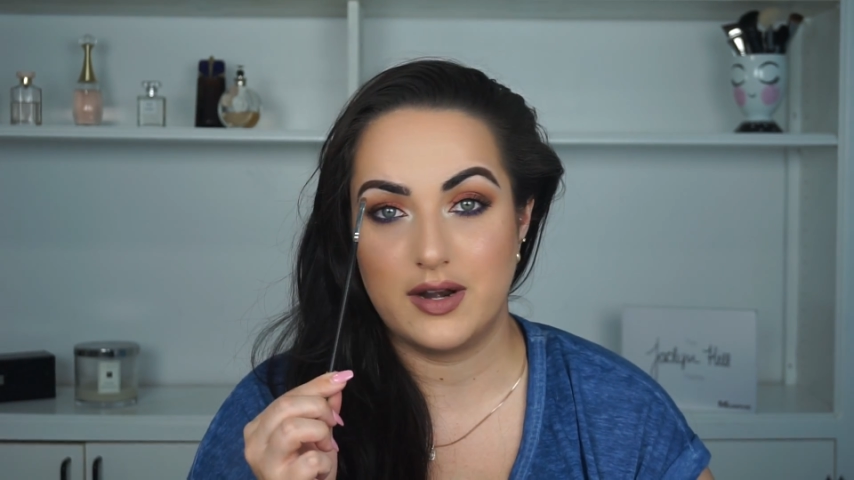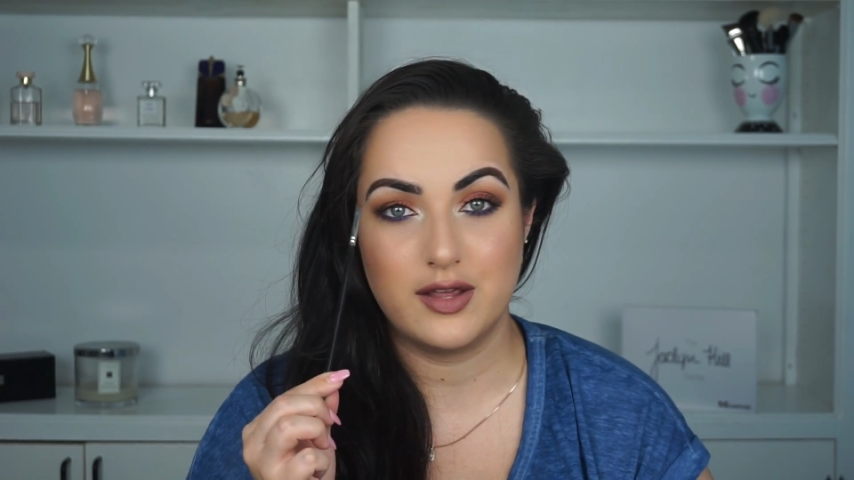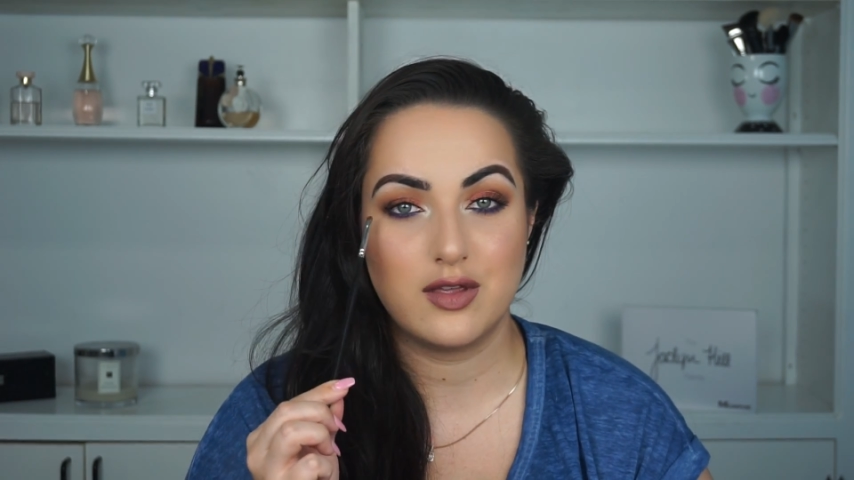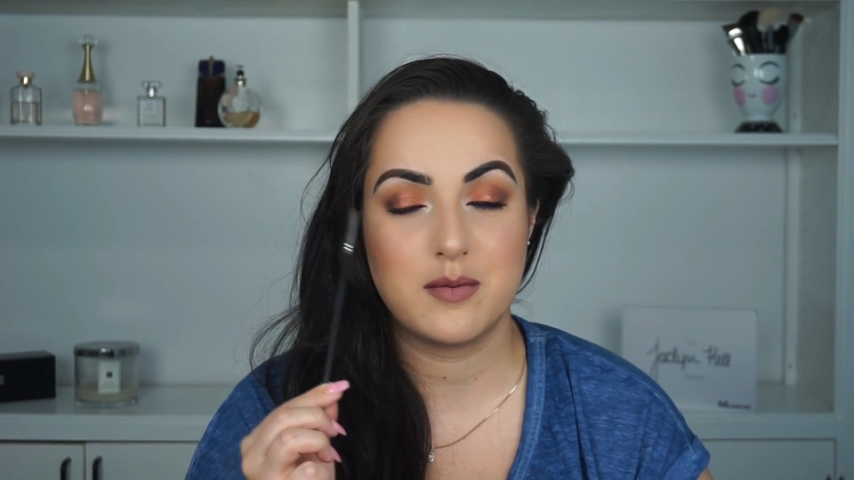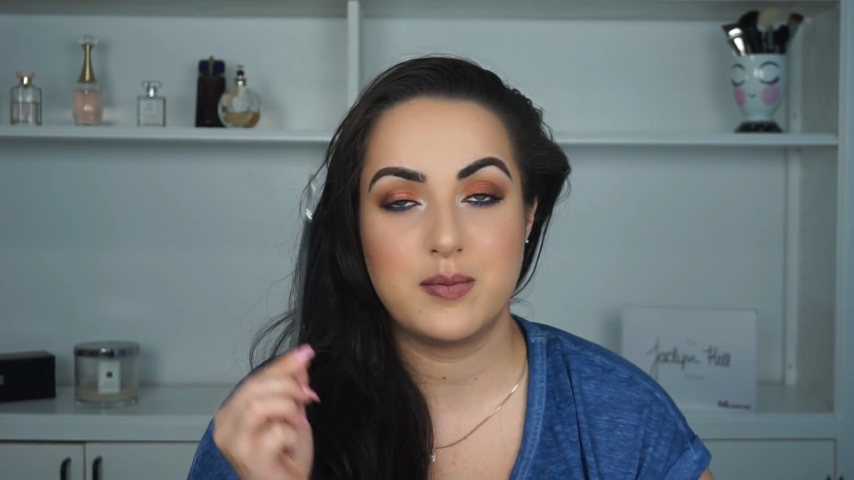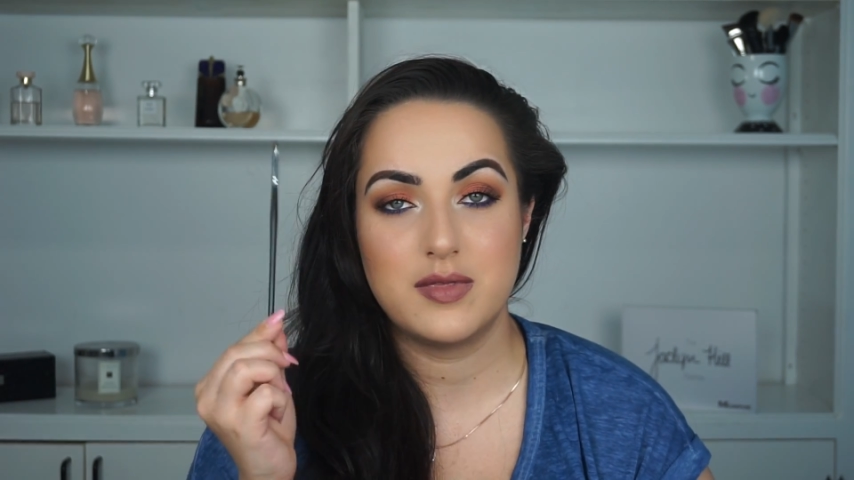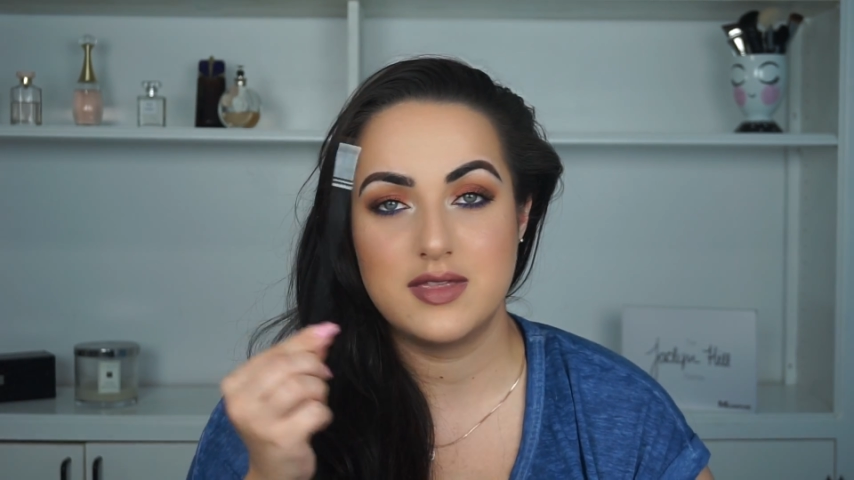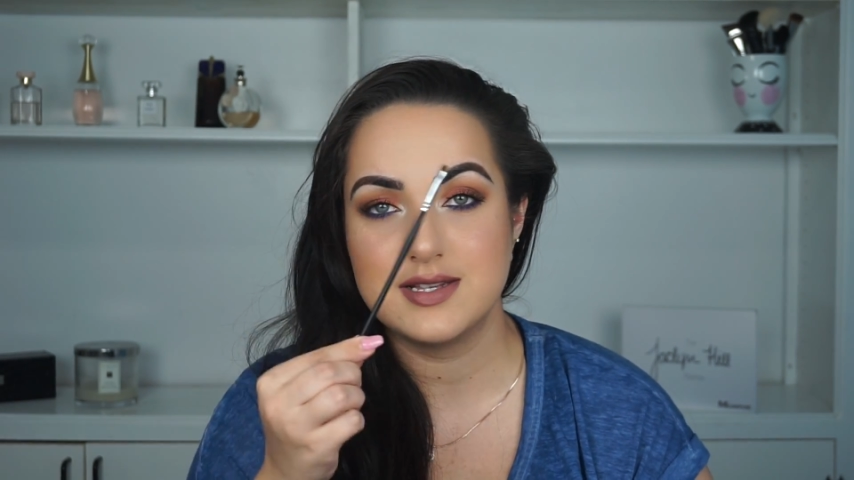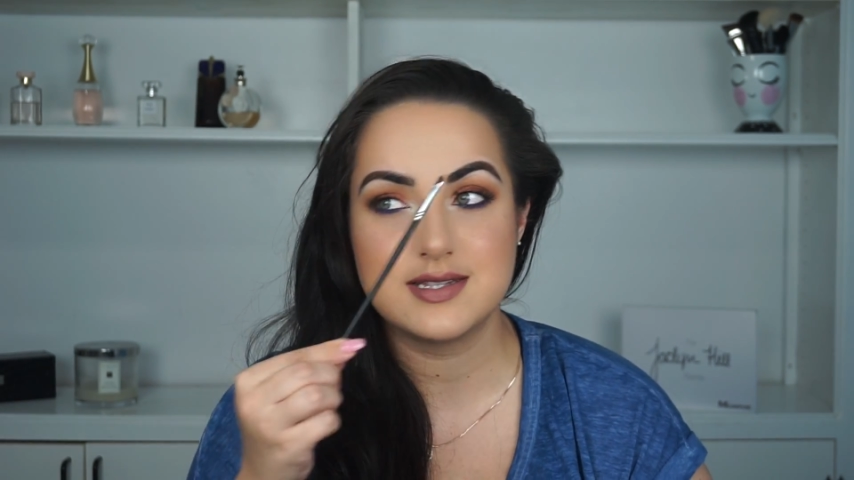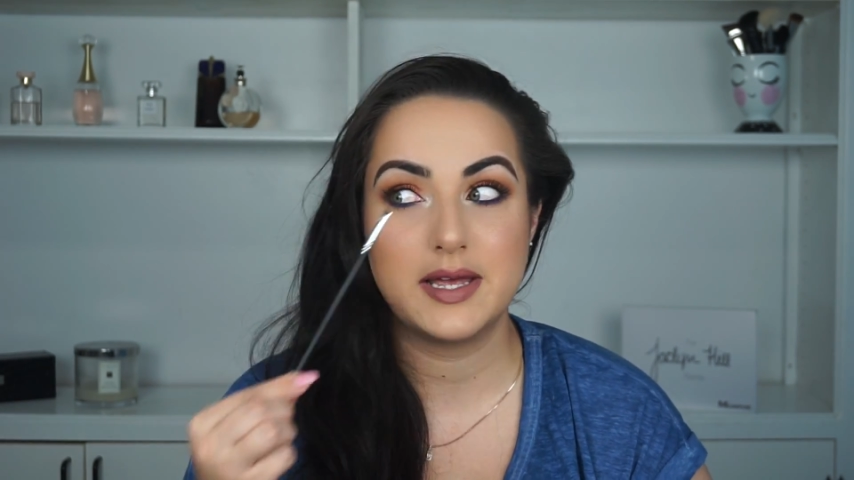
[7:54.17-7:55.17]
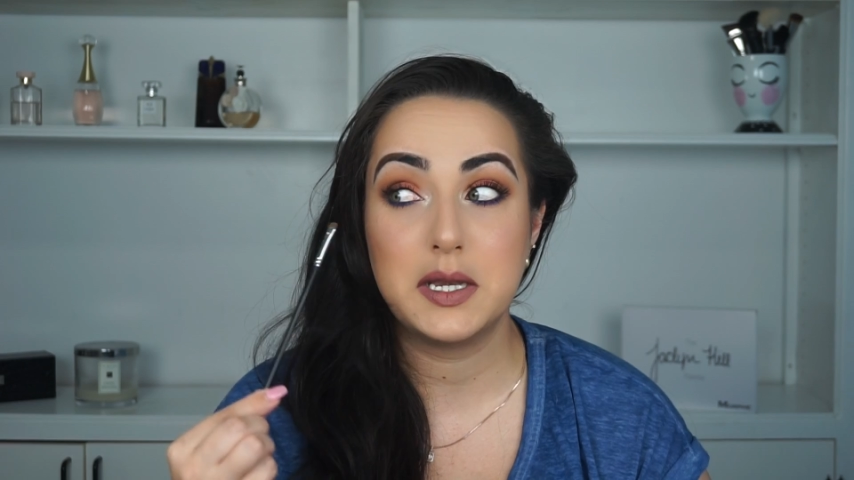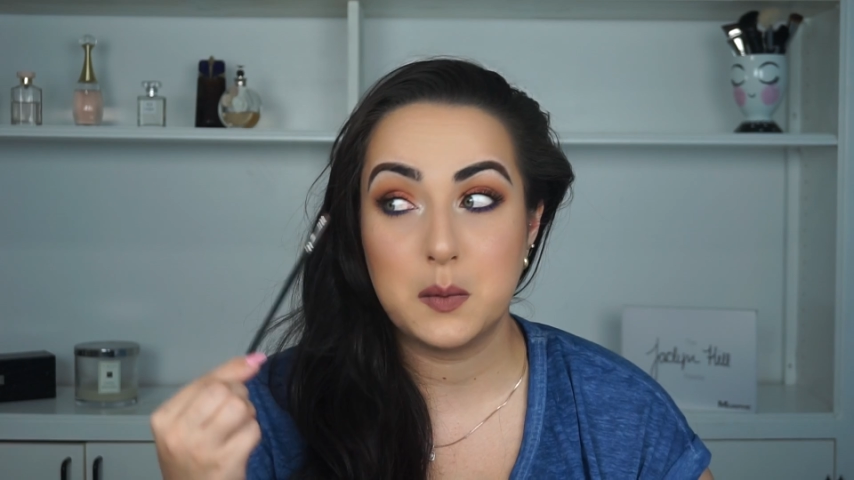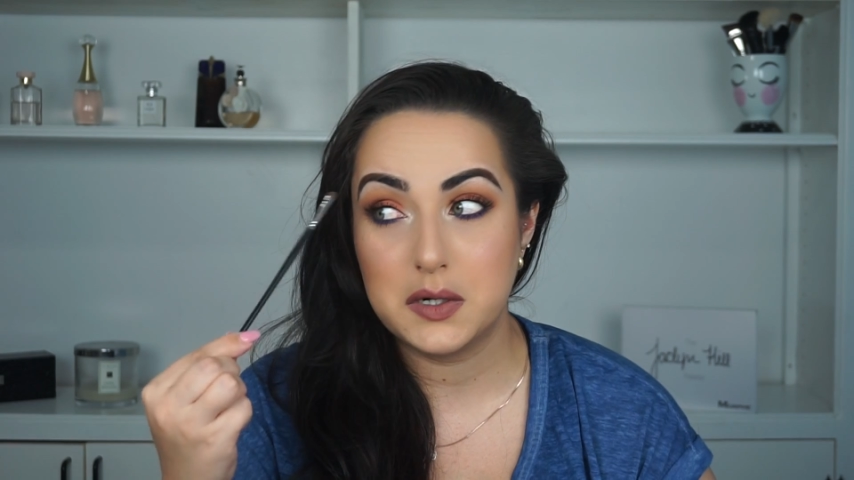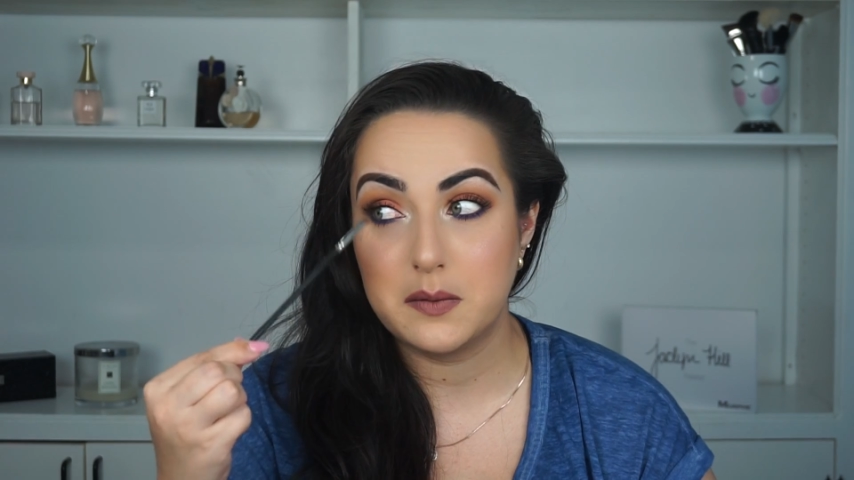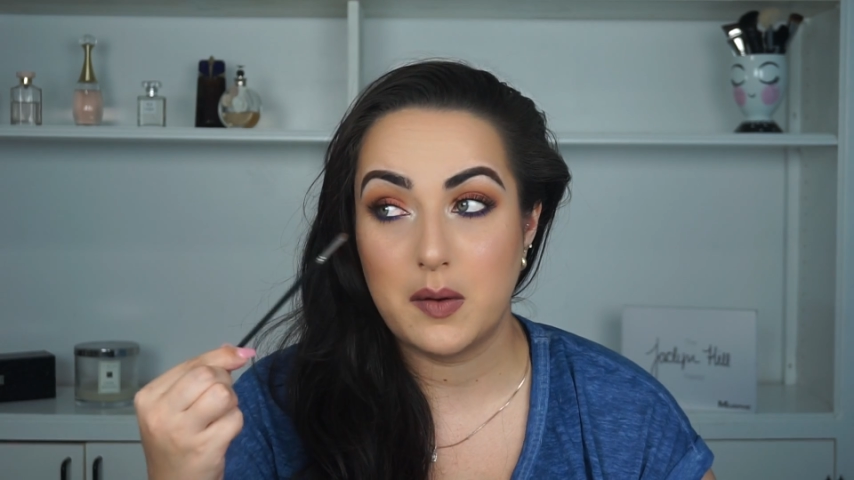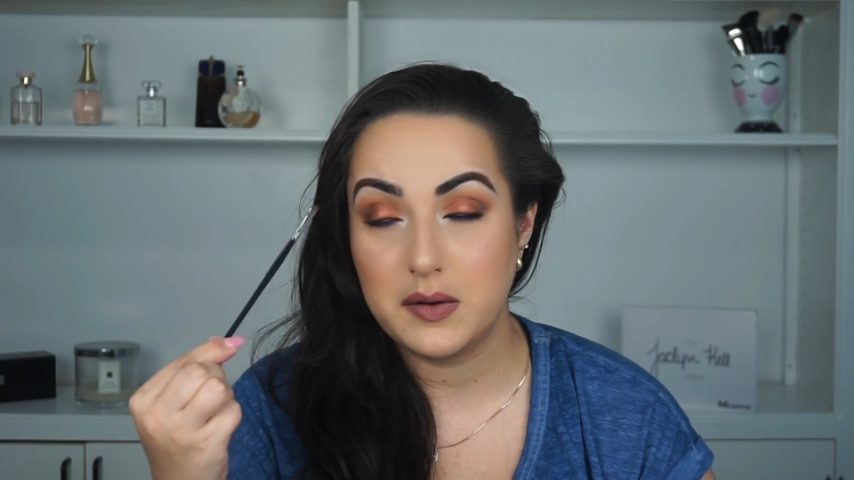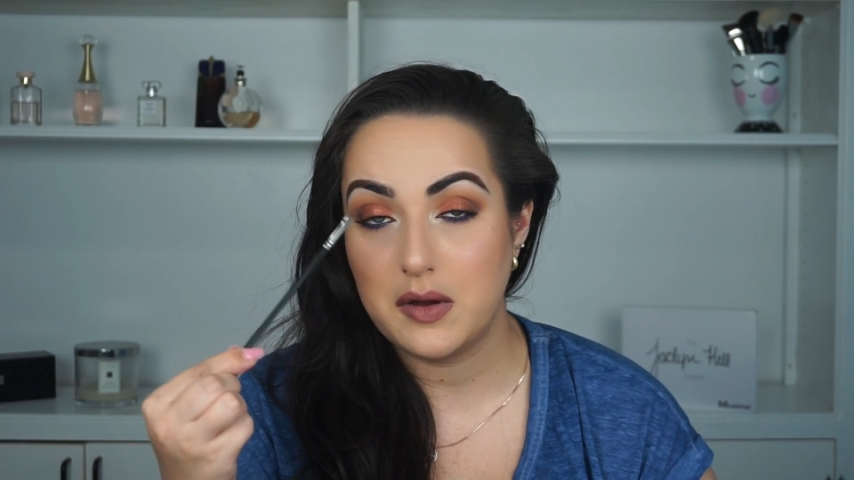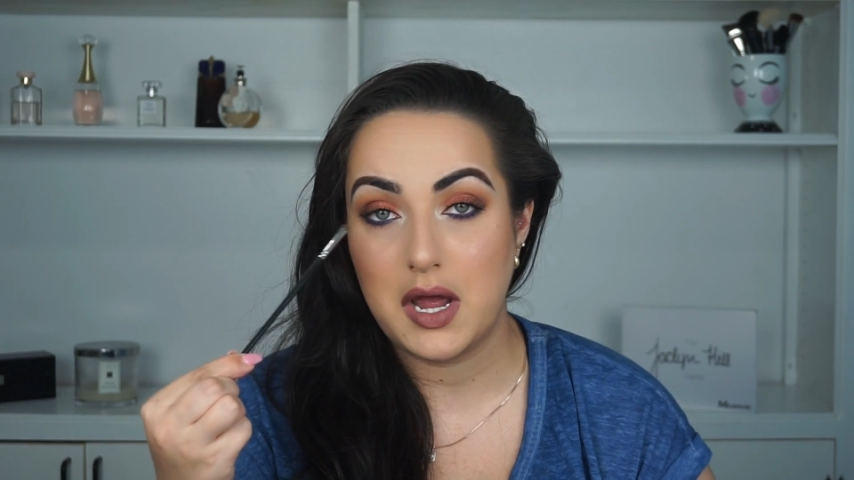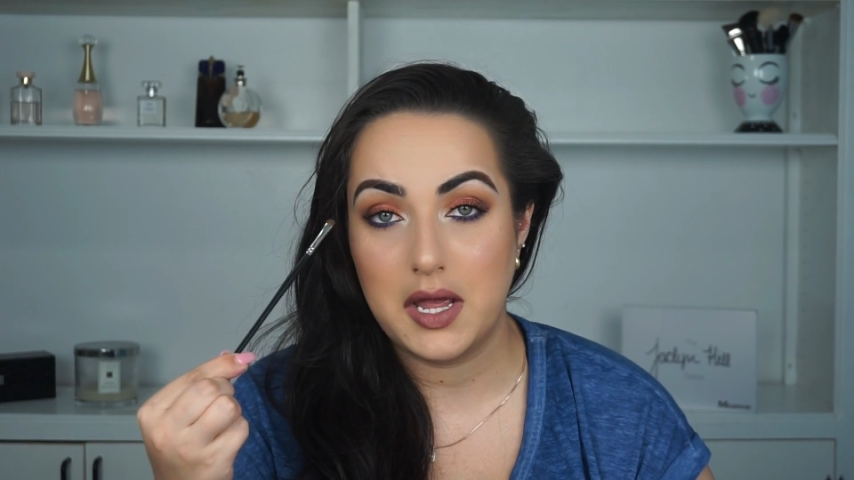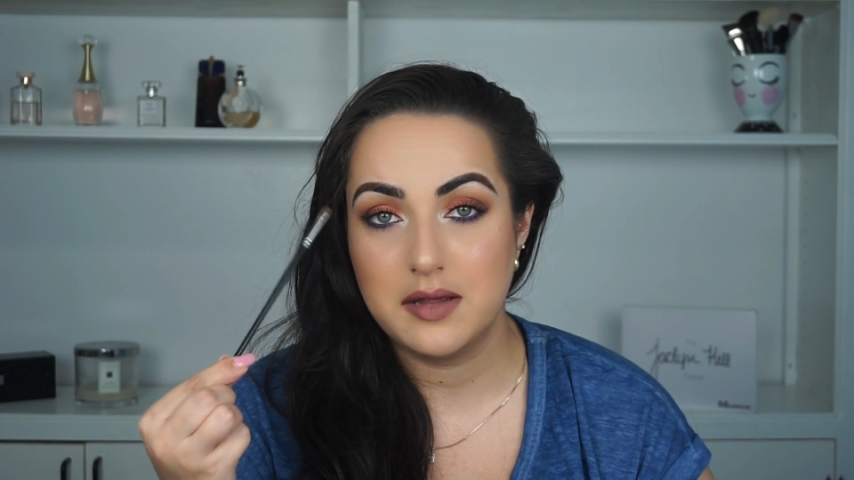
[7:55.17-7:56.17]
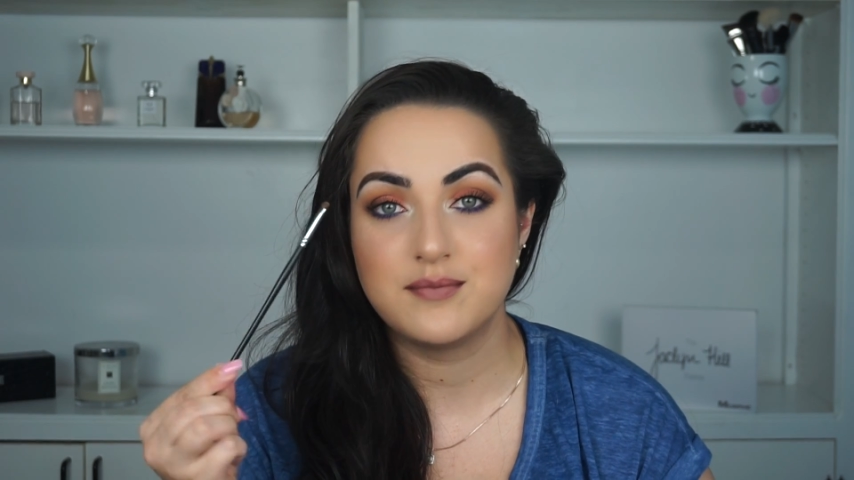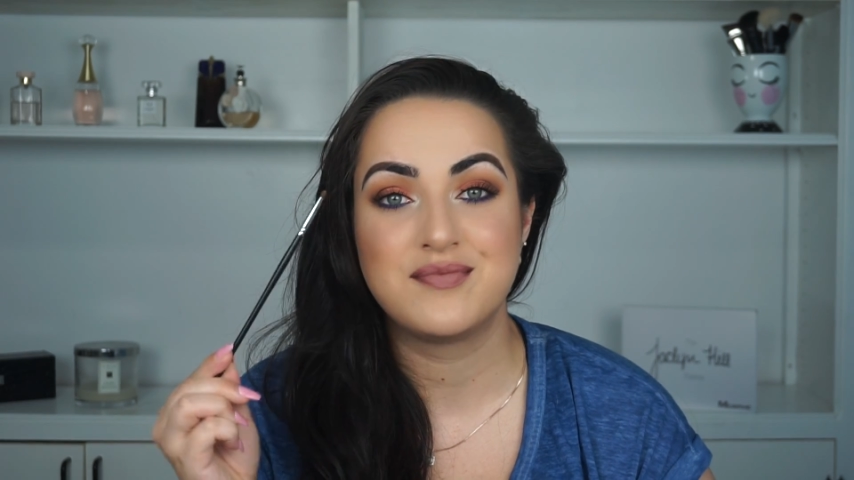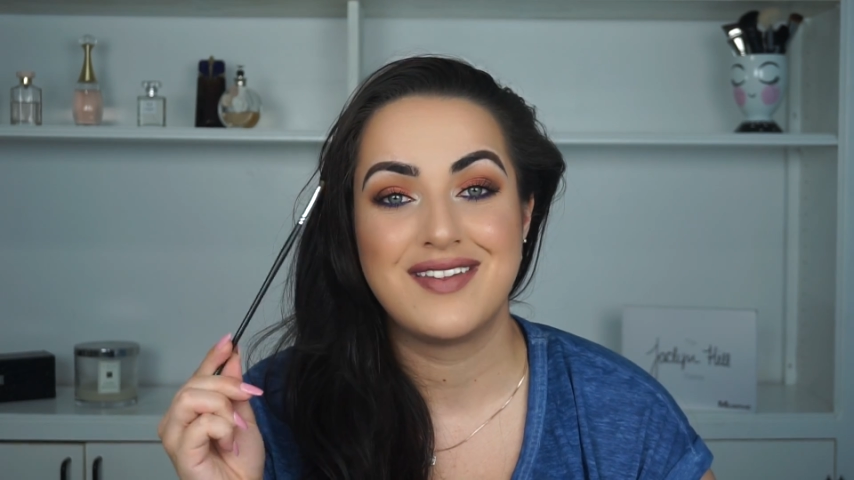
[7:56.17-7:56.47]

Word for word: Like, you can put this anywhere around your eye,